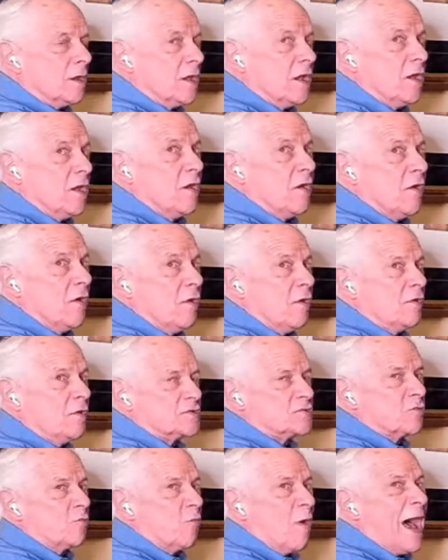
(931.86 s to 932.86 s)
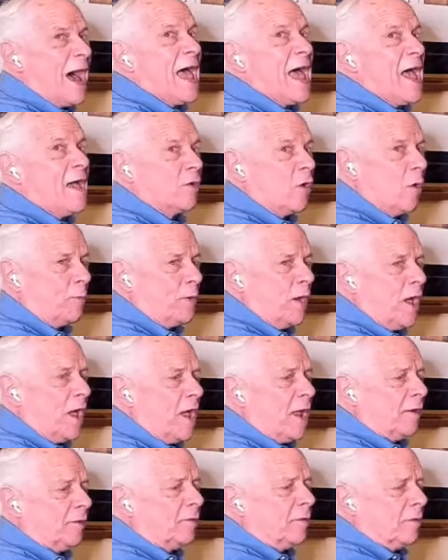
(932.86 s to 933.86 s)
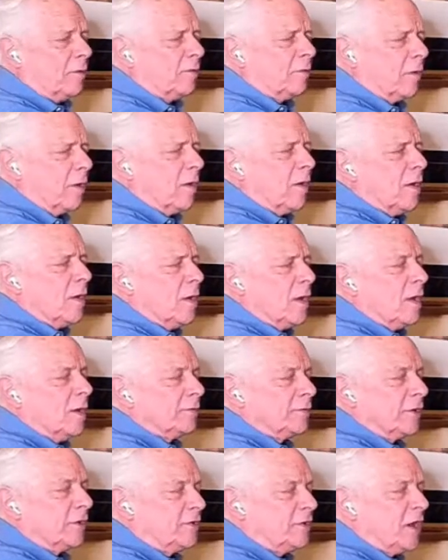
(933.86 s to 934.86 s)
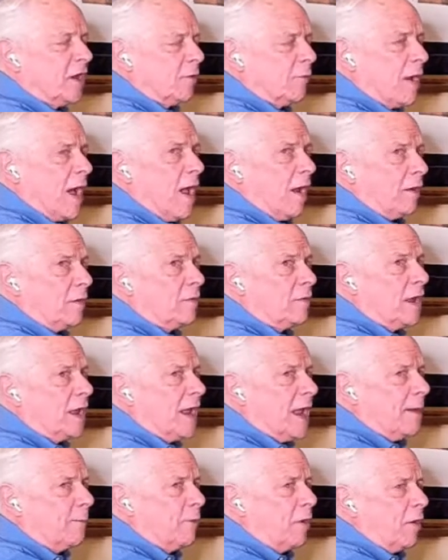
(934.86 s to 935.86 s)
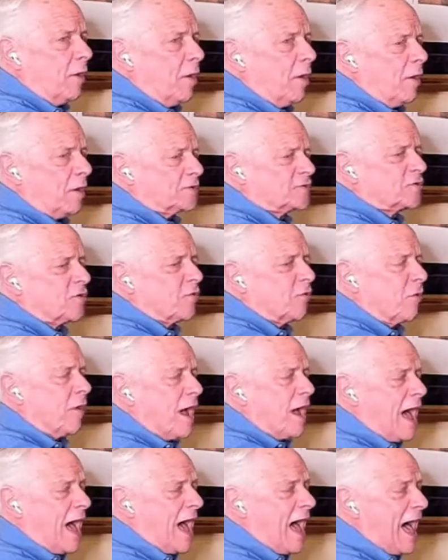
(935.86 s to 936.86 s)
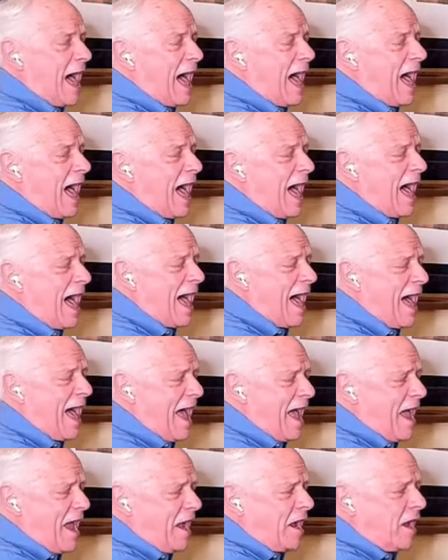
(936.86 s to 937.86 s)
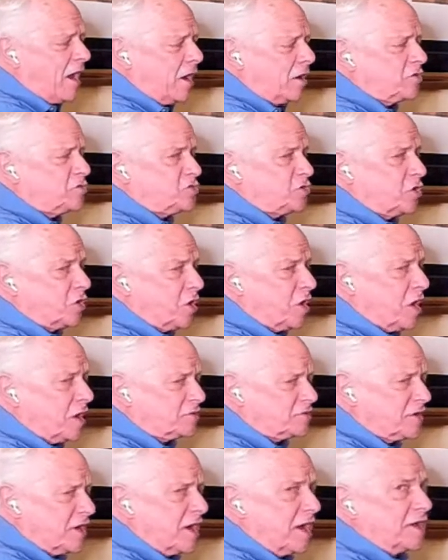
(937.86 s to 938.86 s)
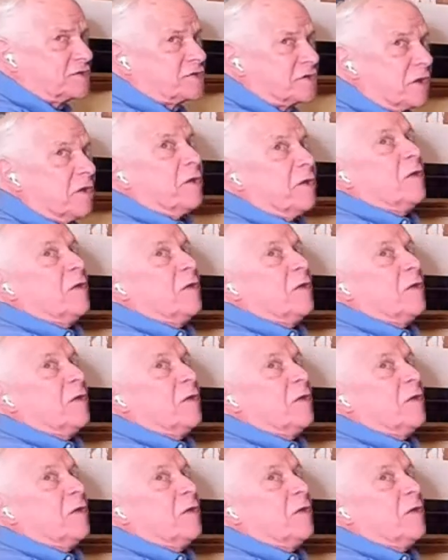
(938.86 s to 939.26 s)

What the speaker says: Ears wide open to hear our neighbors cry. Jesus,